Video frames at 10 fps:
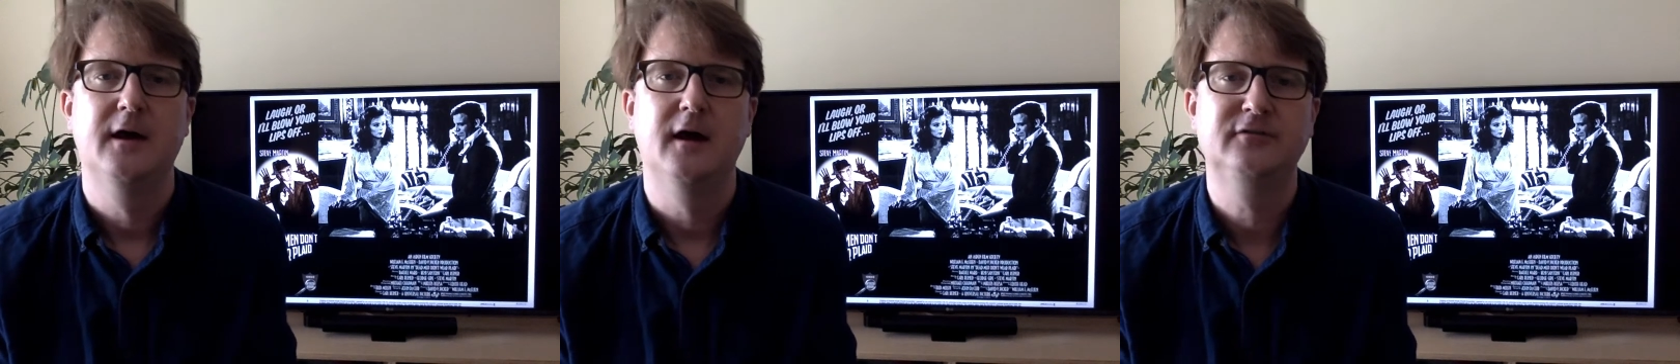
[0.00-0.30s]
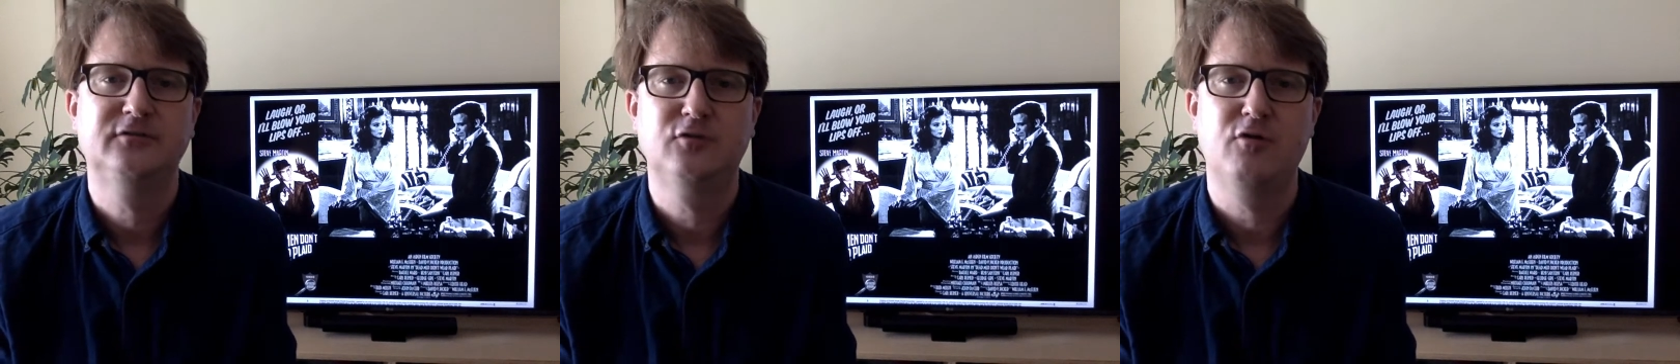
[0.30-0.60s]
a
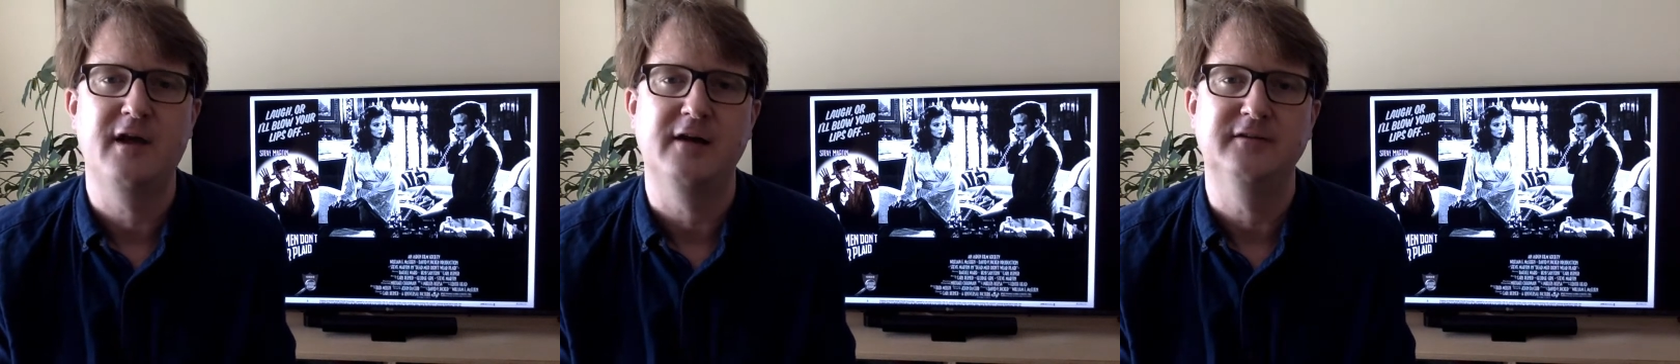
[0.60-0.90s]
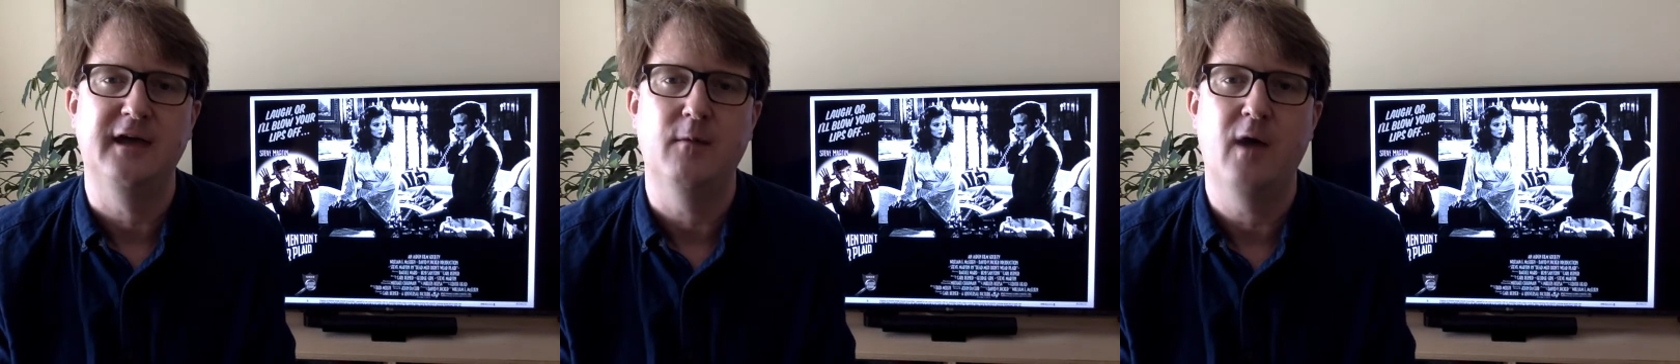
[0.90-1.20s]
story
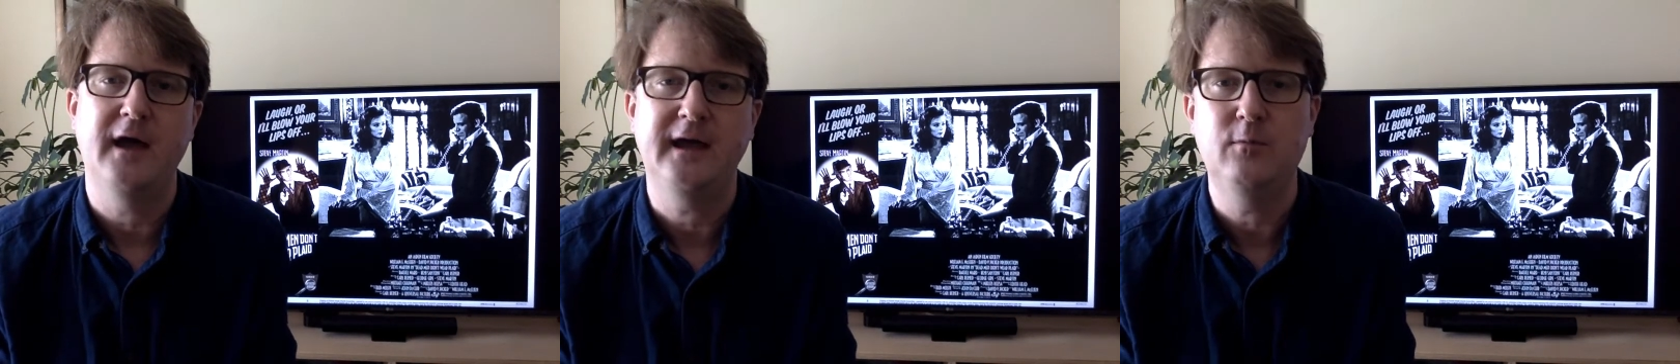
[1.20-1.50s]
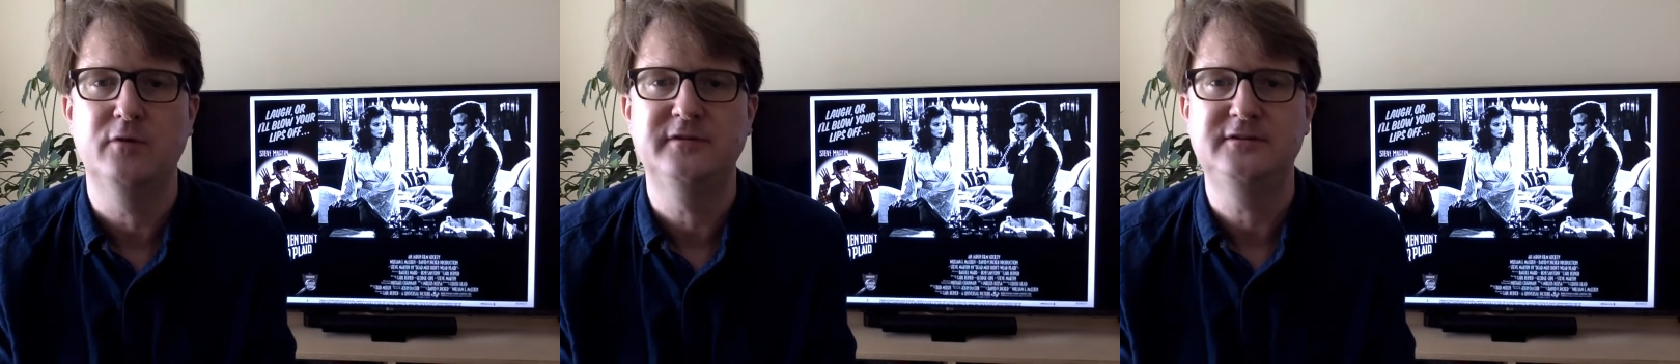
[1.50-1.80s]
idea where
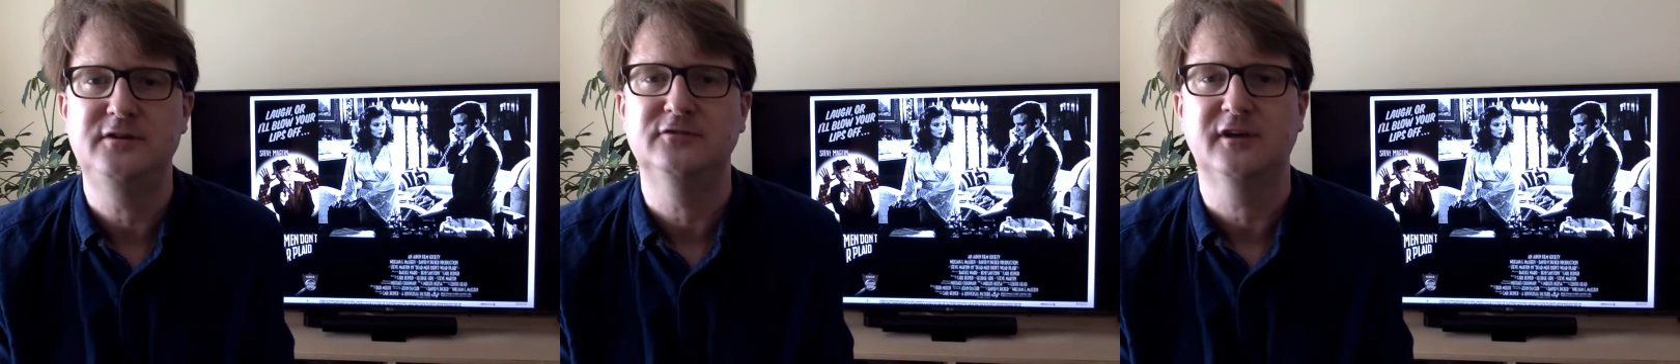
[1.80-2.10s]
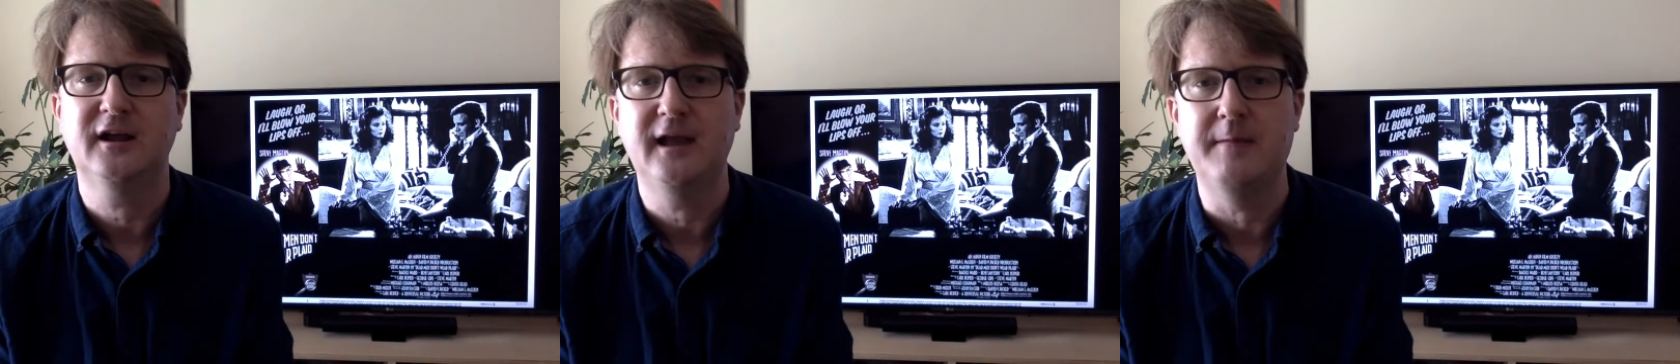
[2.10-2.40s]
he wanted to use a
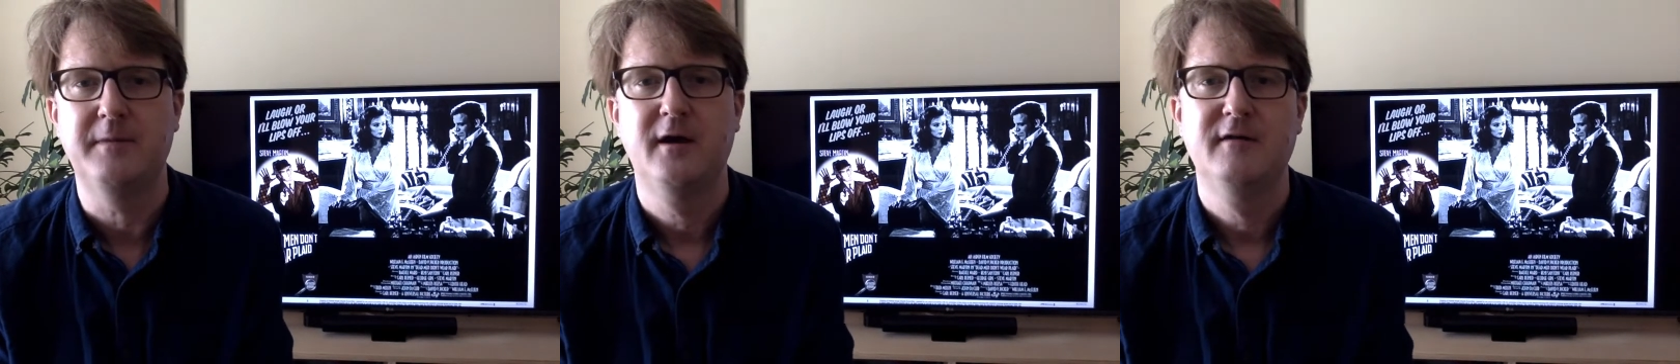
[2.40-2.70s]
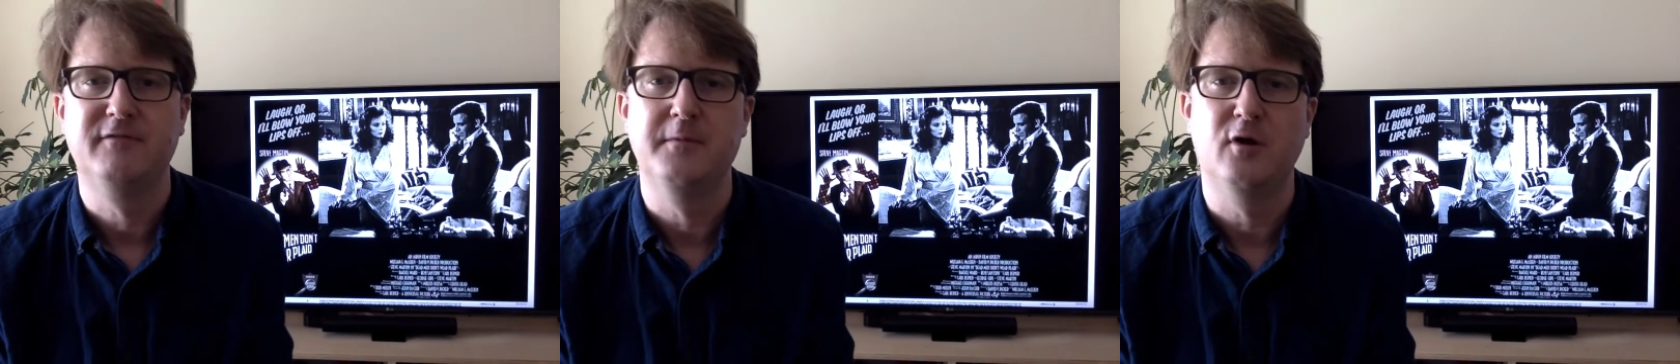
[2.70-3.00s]
clip
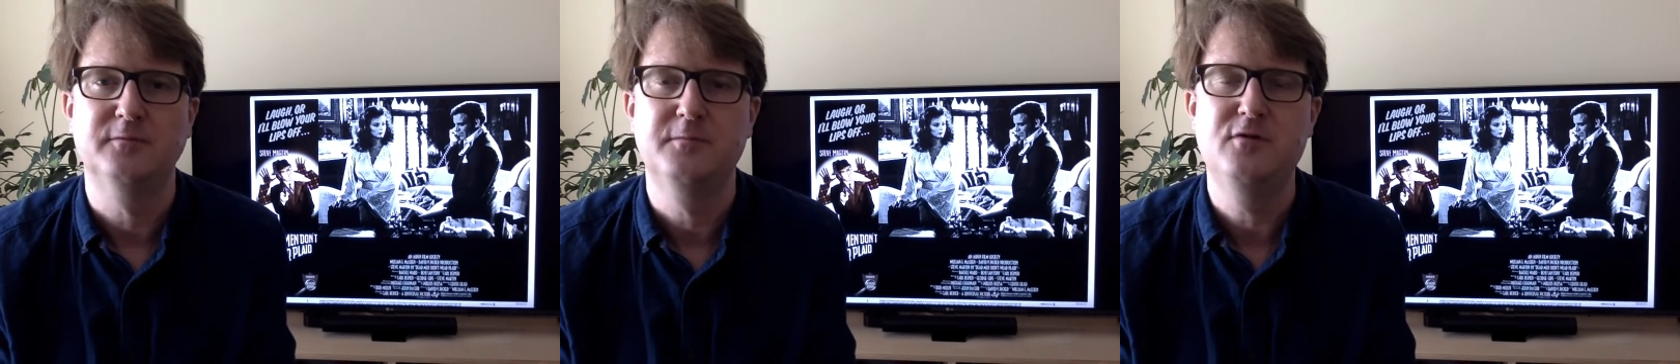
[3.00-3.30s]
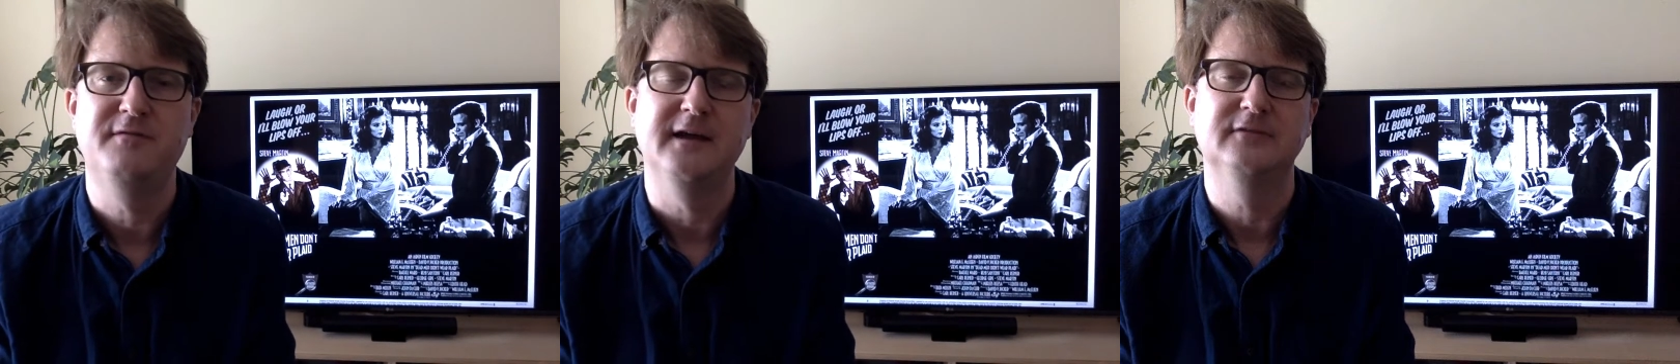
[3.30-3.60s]
from an old
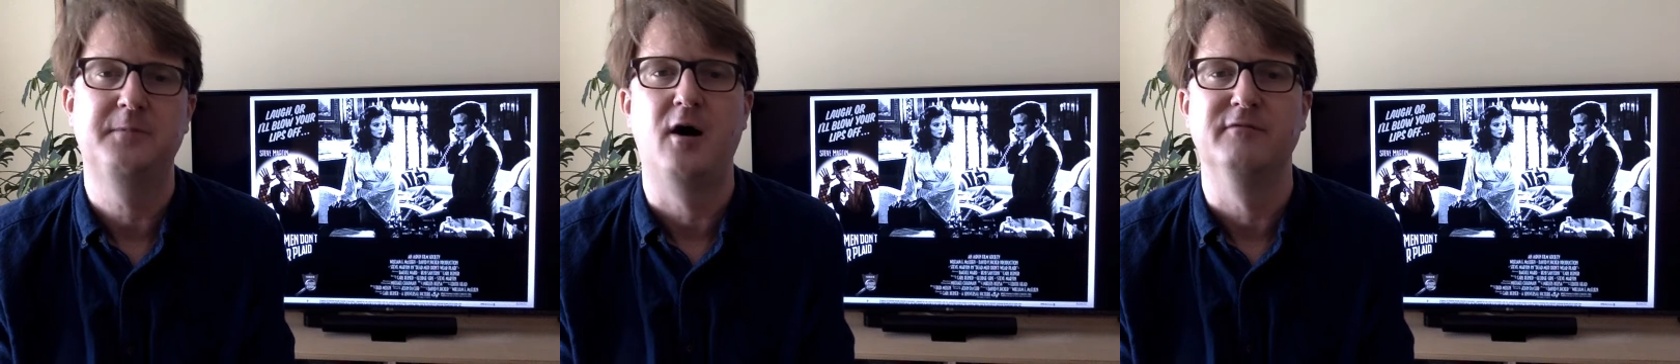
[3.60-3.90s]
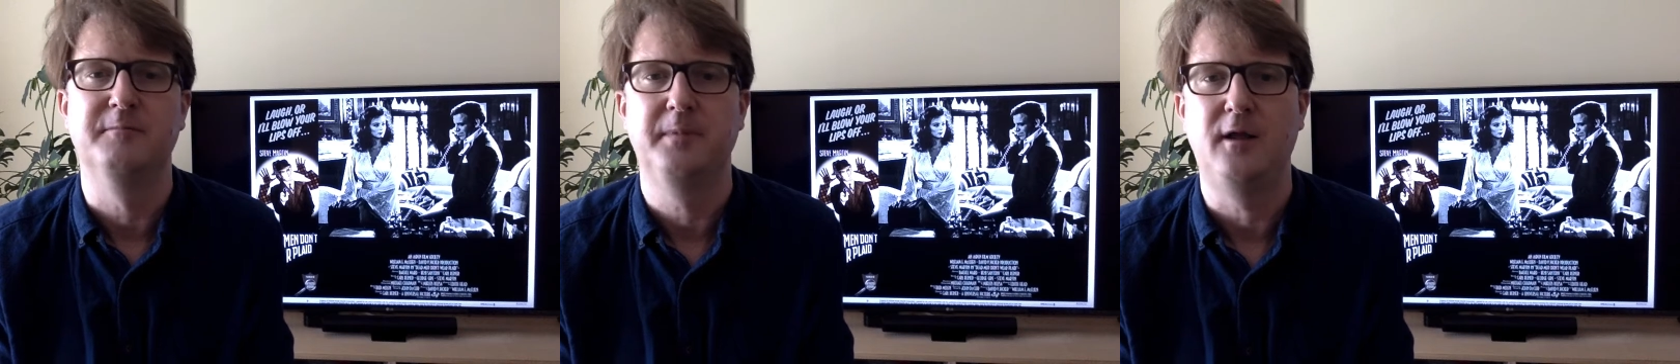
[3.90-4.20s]
movie as part
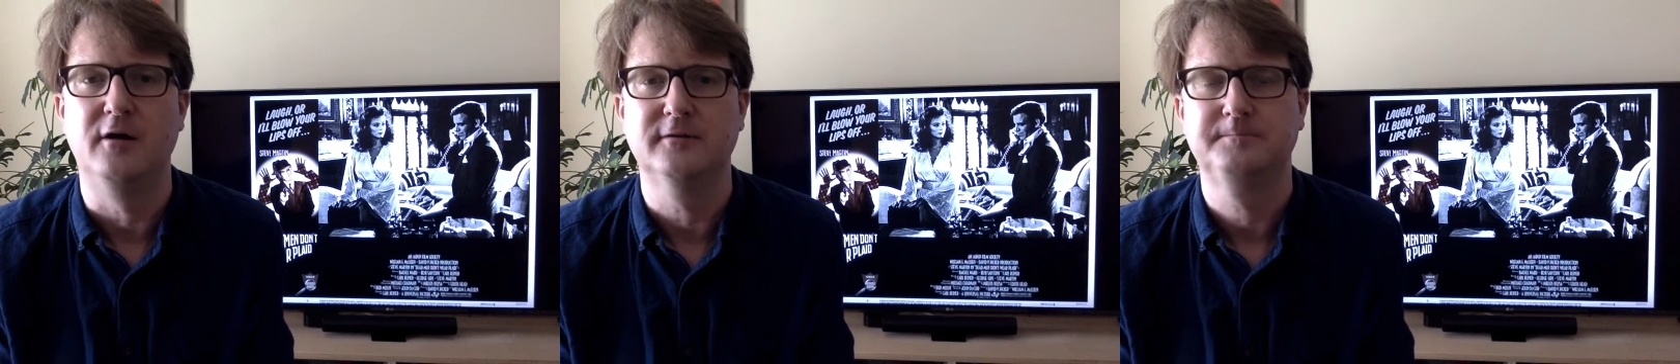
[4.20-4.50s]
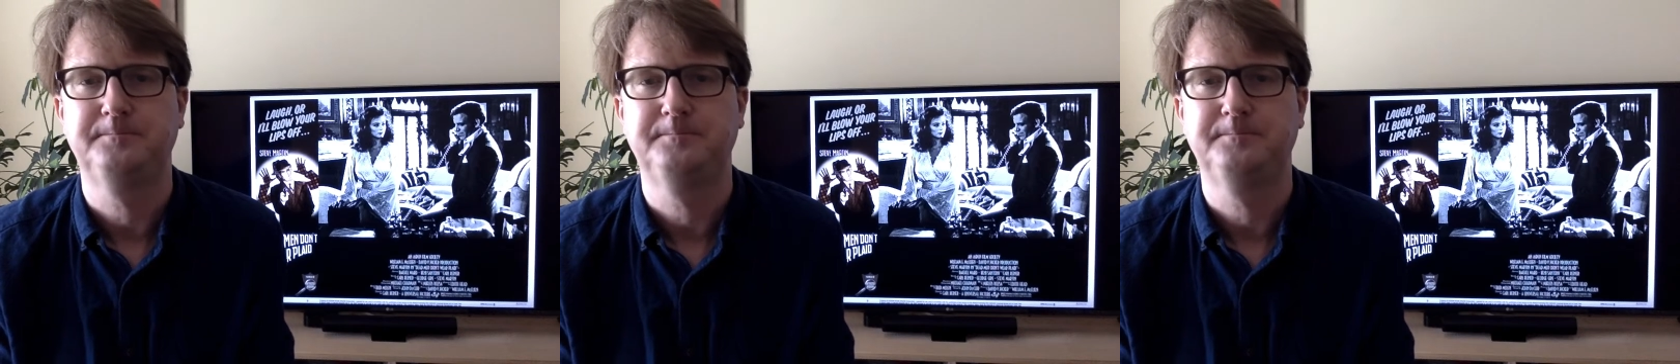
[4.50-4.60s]
of the plot.